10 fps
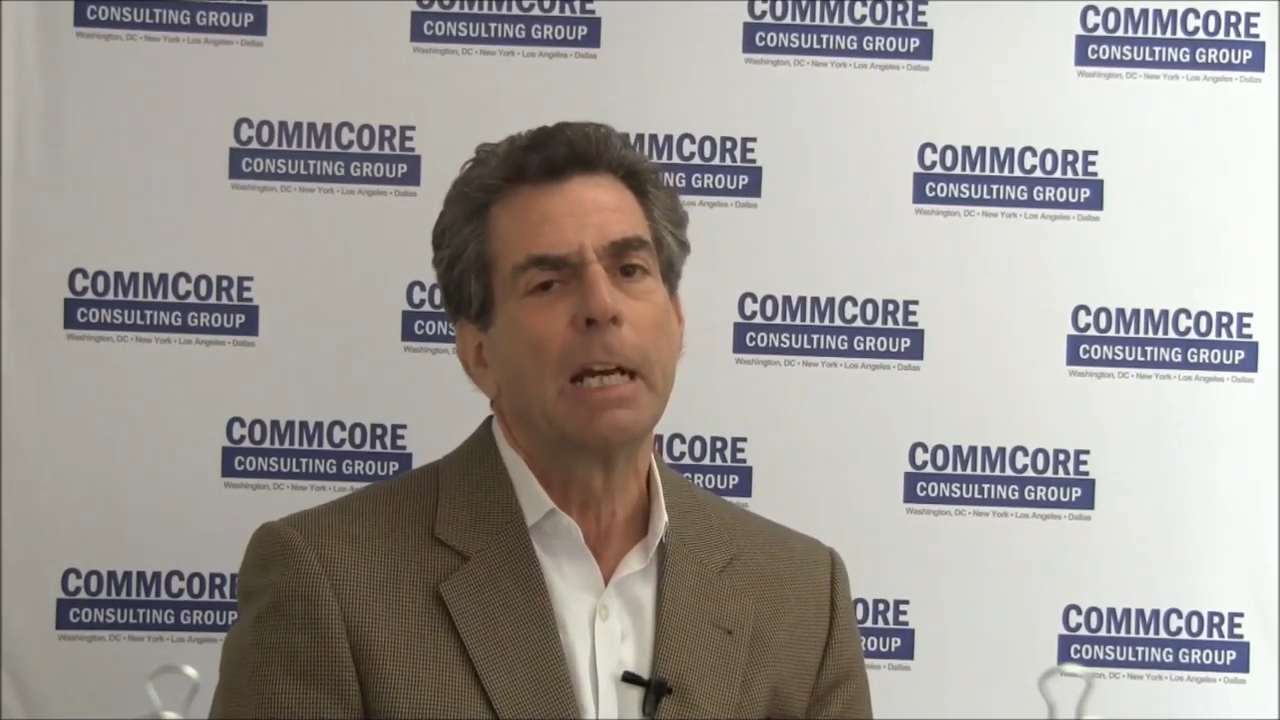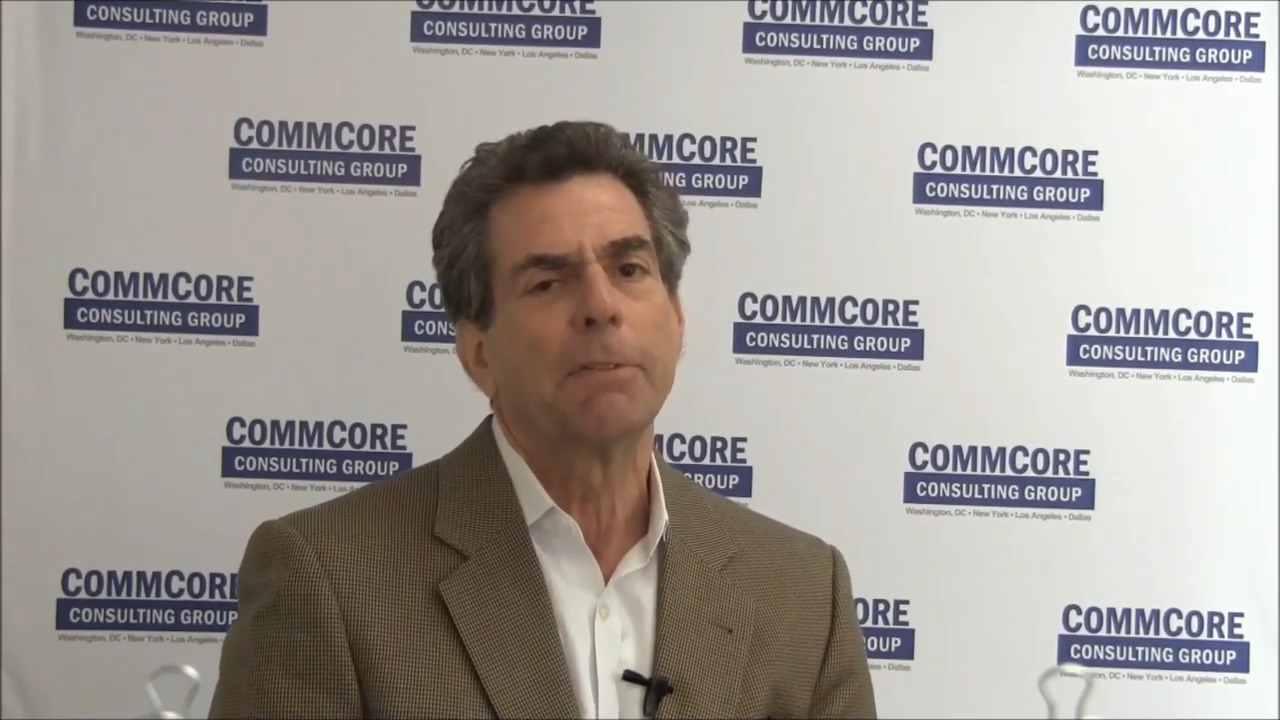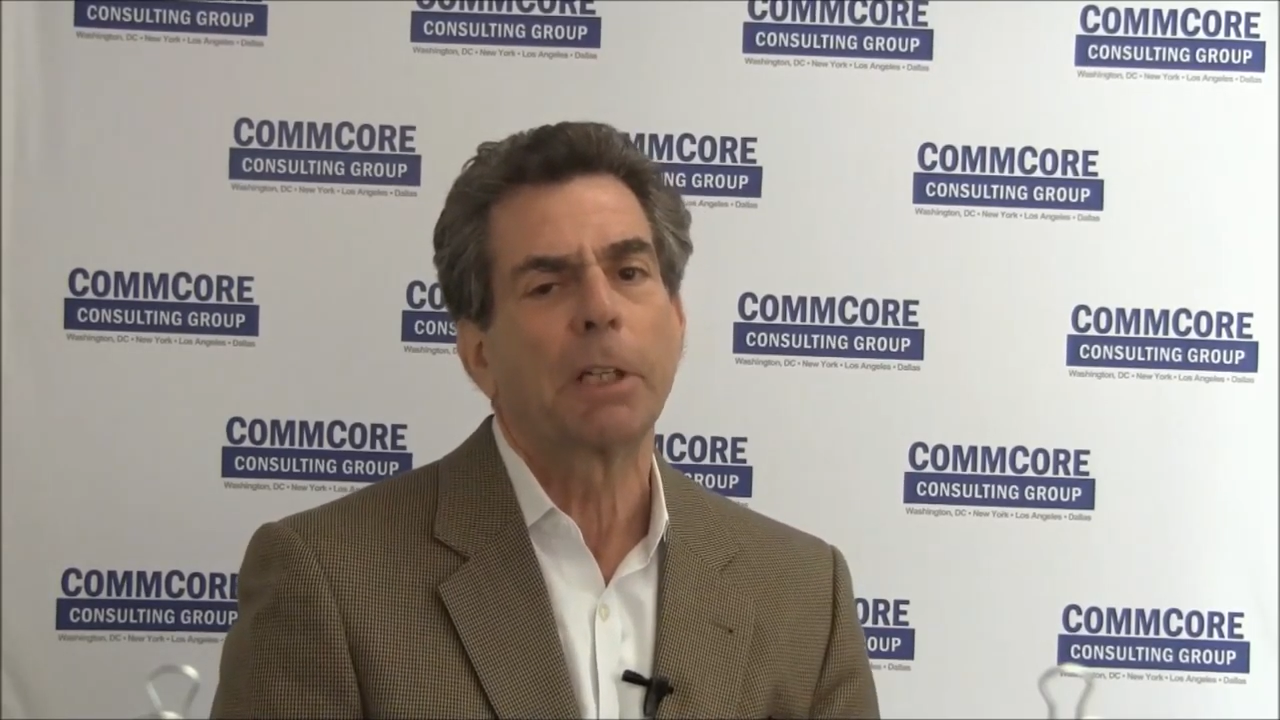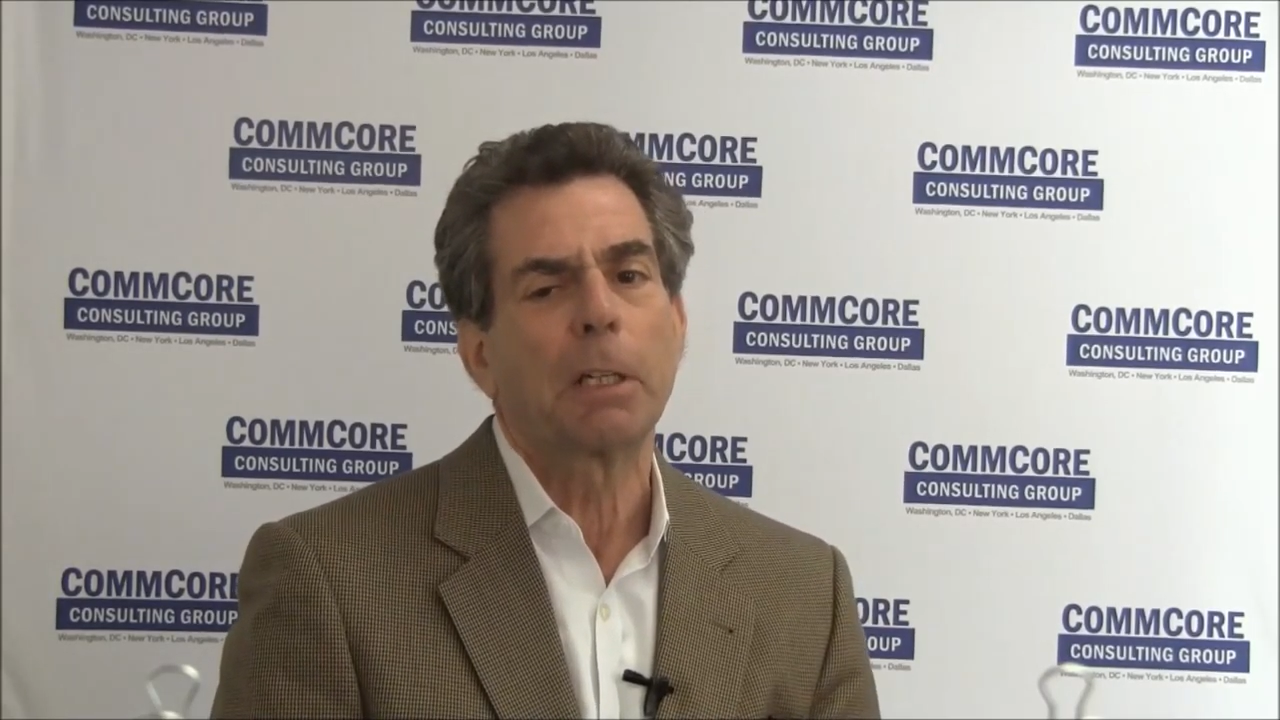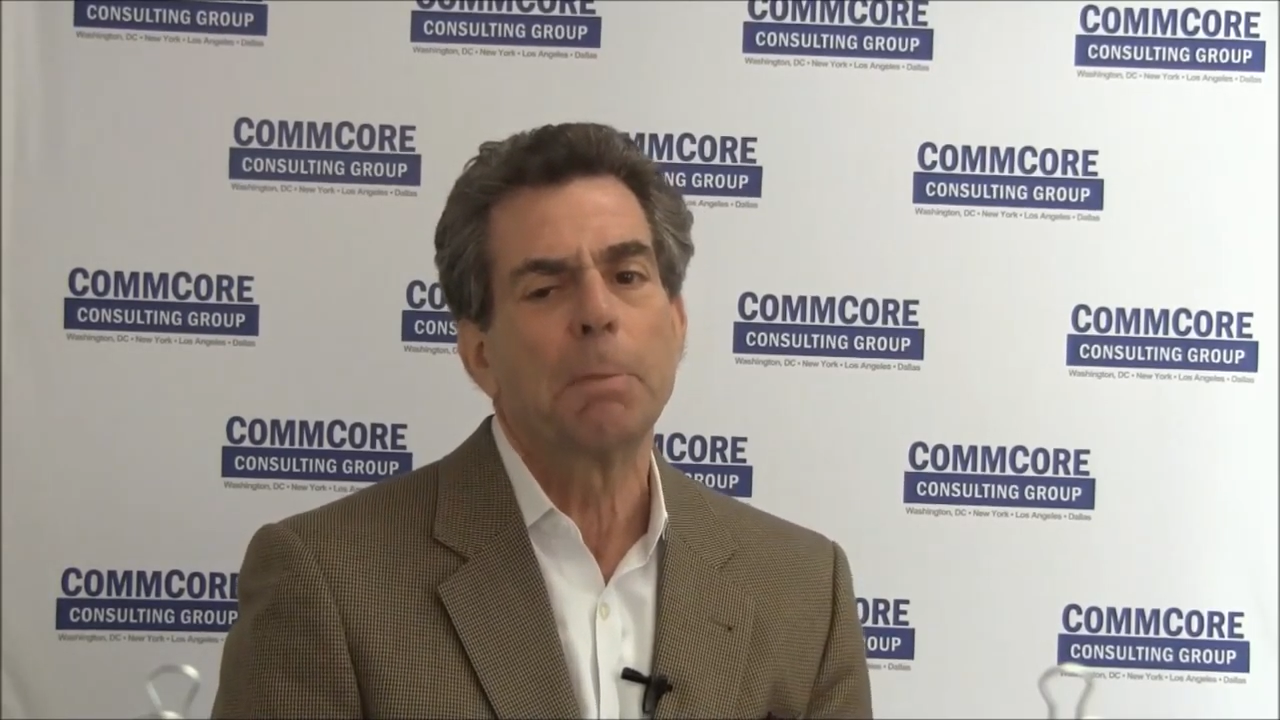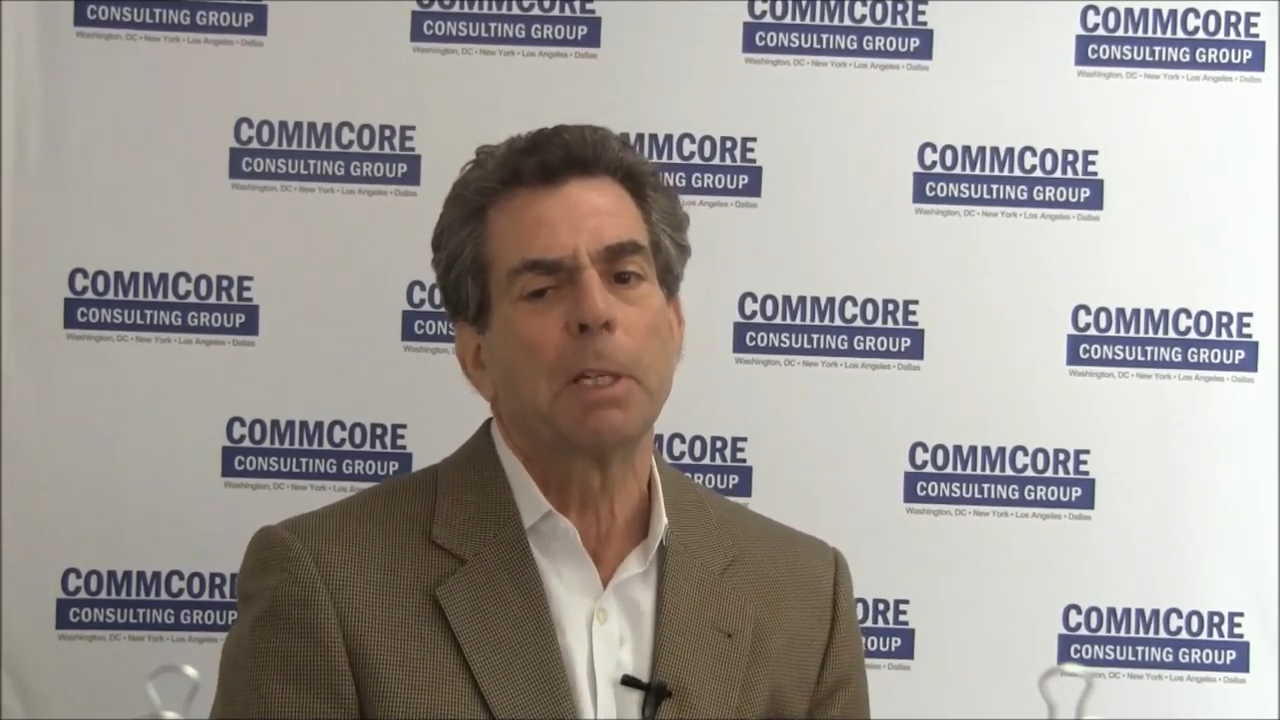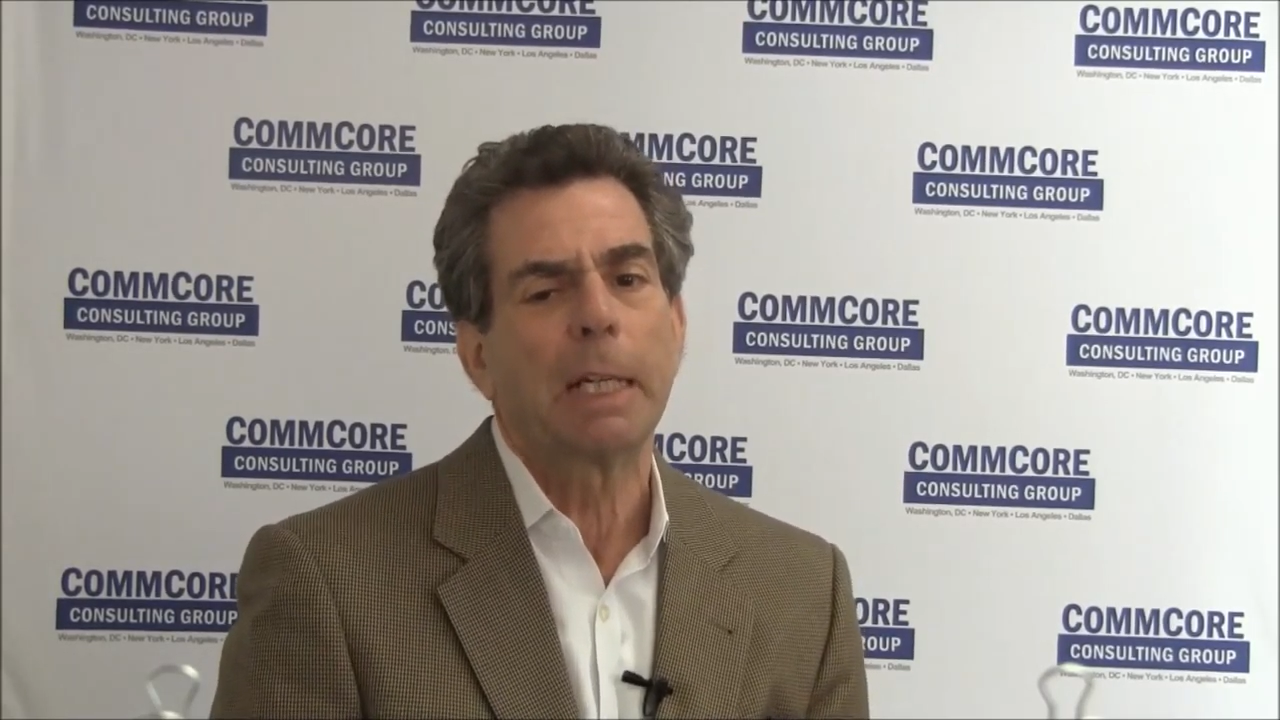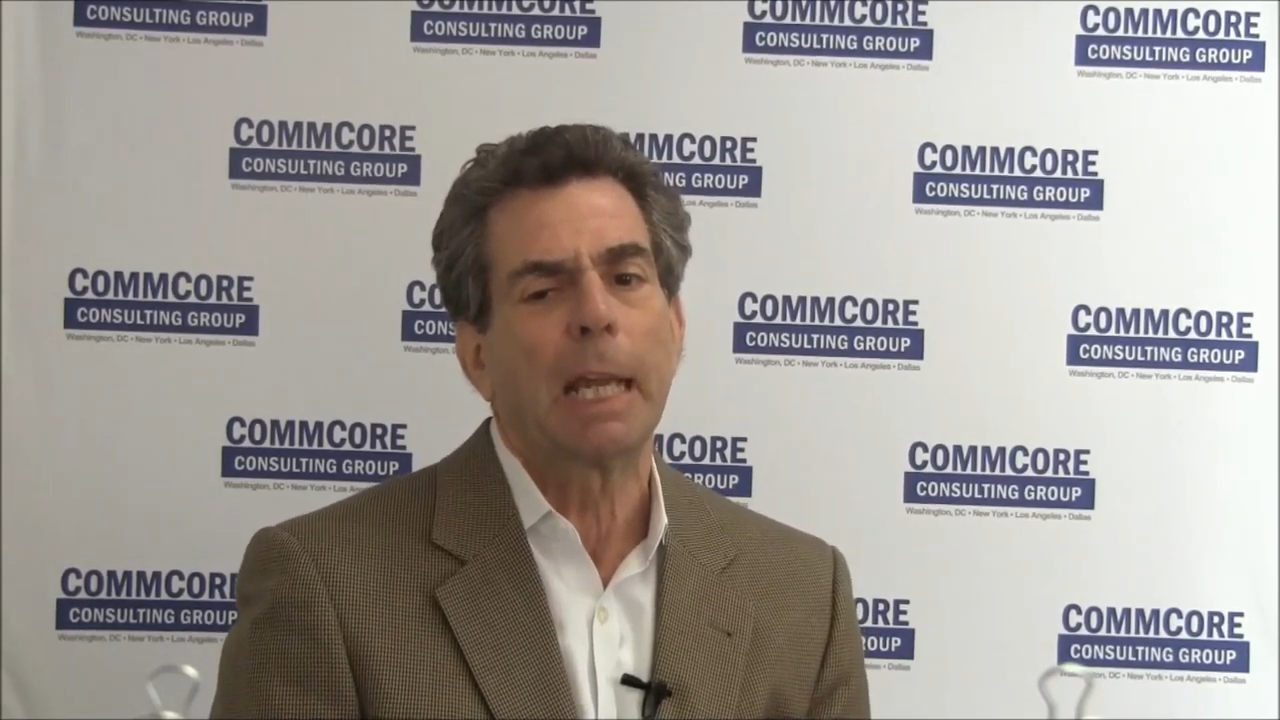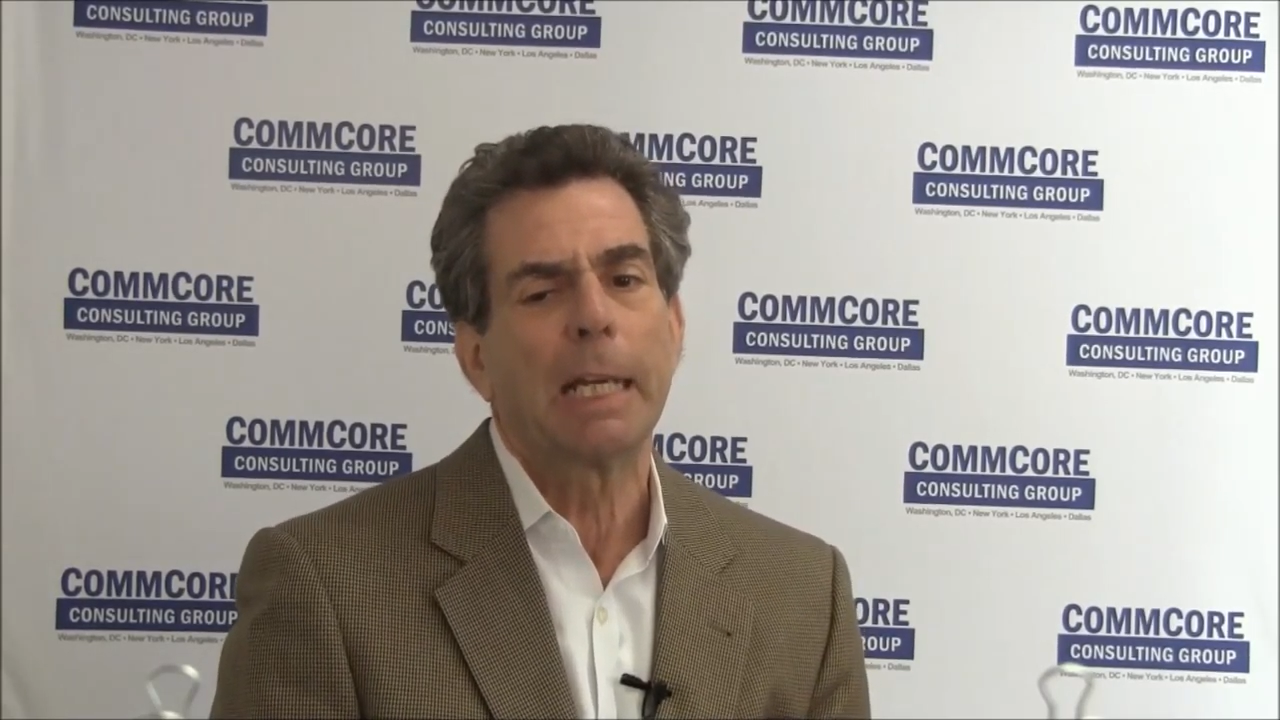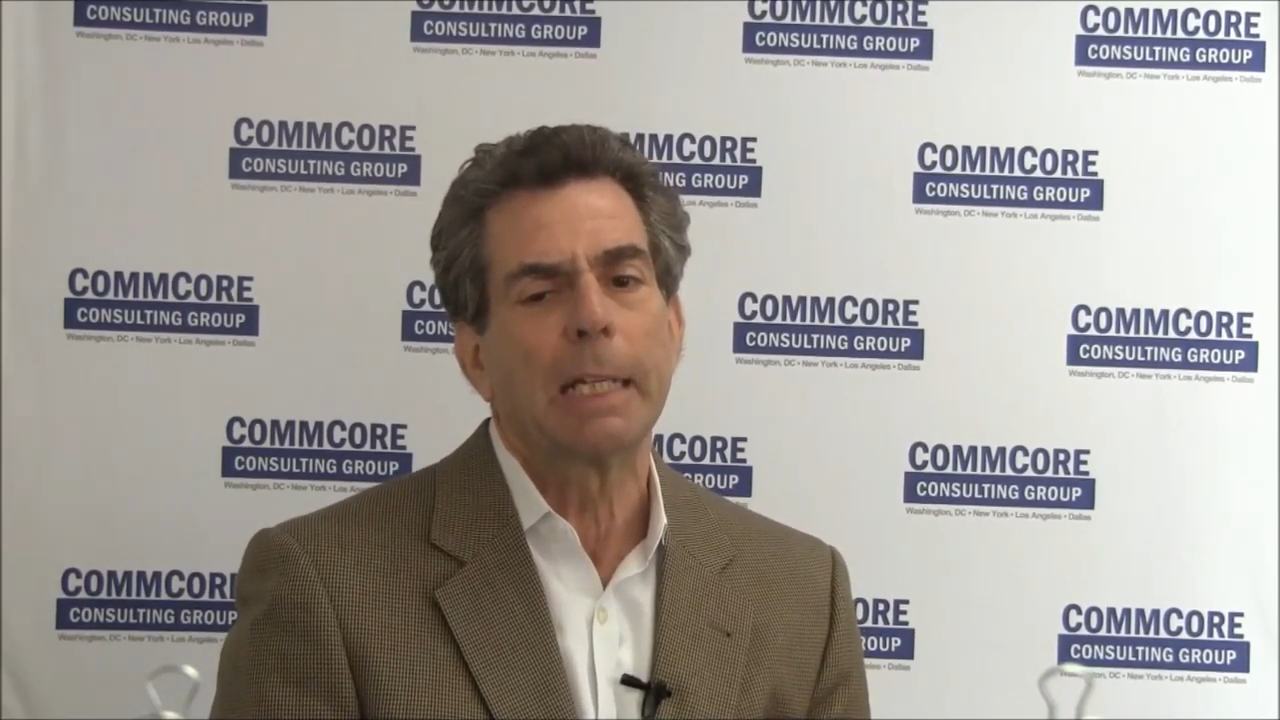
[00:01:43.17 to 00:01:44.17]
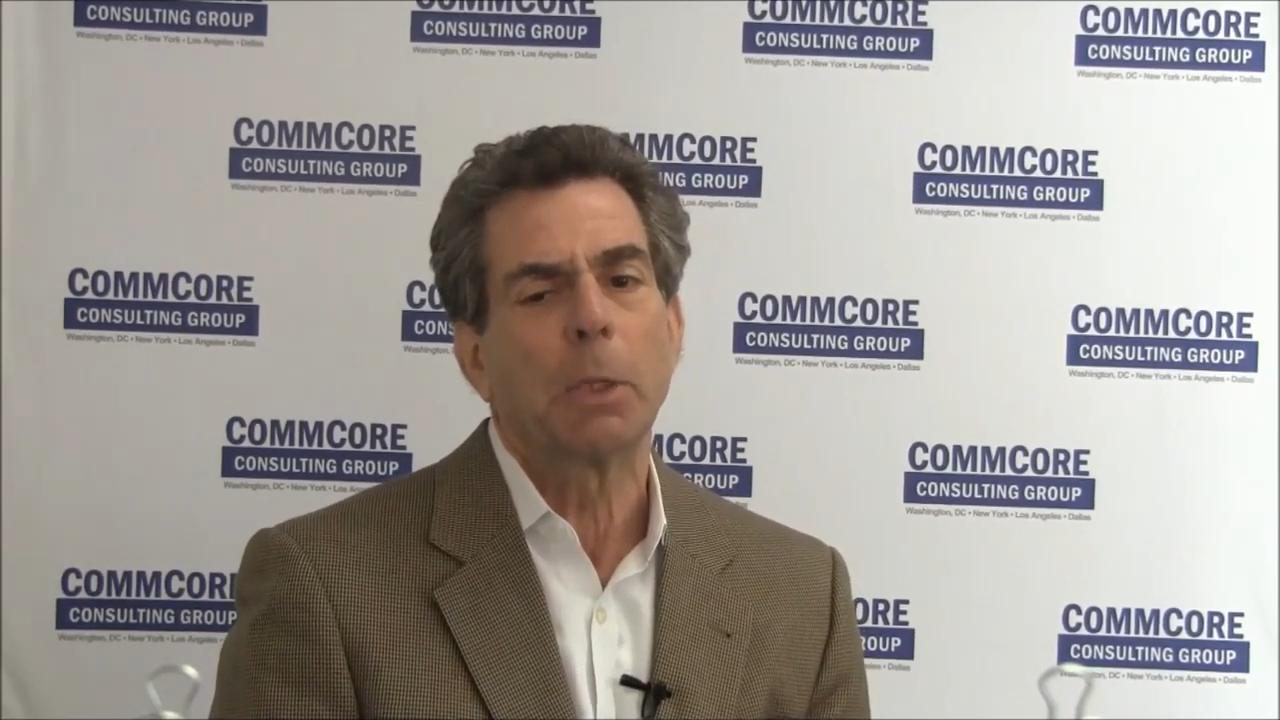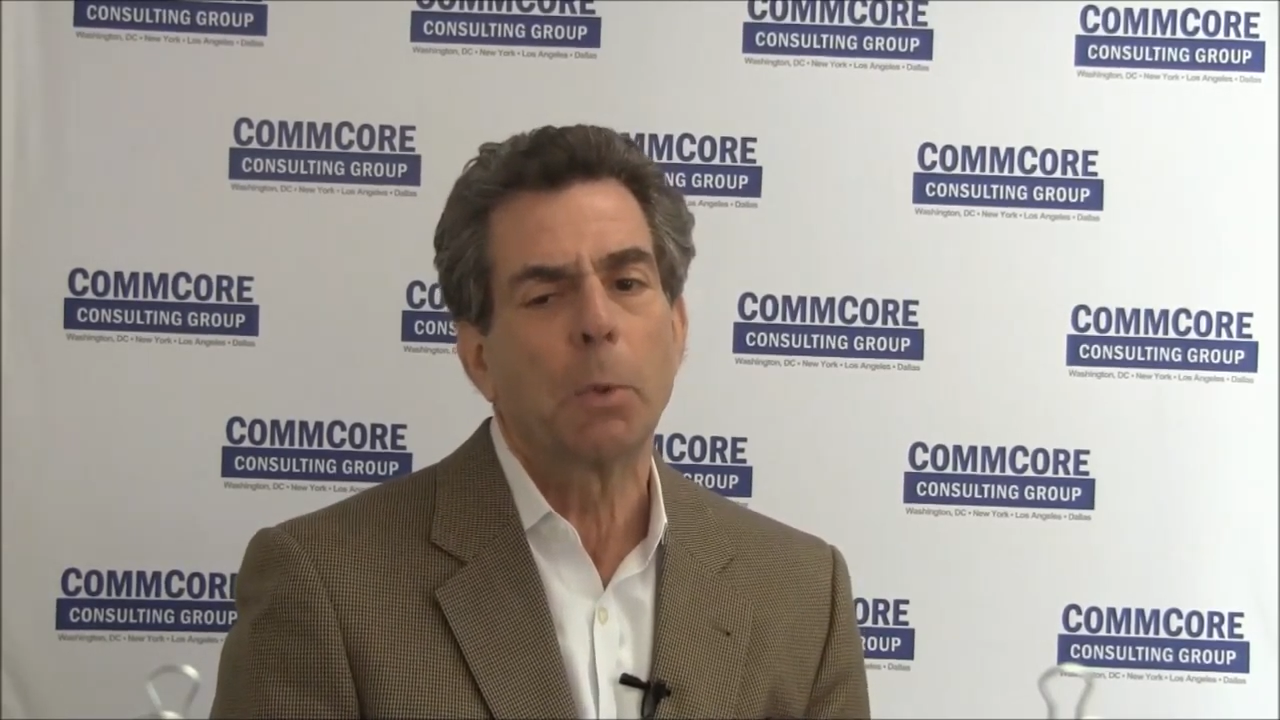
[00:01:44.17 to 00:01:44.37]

for communicating